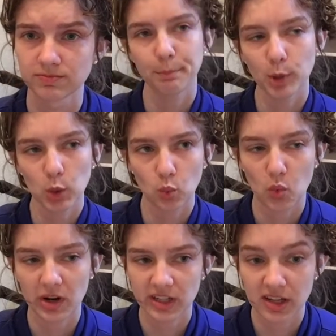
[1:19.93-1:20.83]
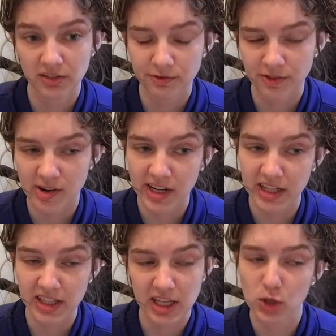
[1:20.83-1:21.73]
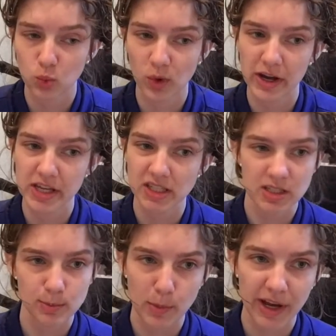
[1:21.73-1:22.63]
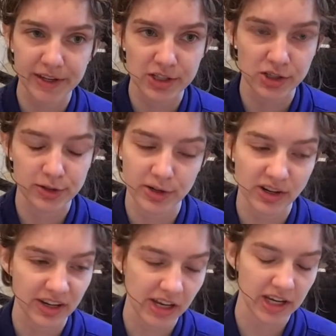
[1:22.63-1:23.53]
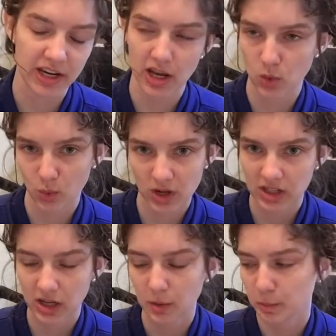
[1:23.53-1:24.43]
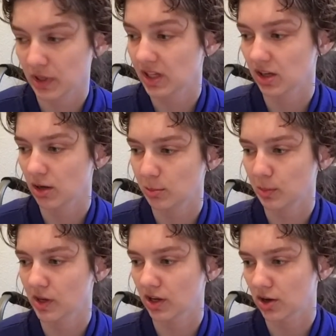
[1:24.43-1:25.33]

But when it finally was my turn and I went up and got my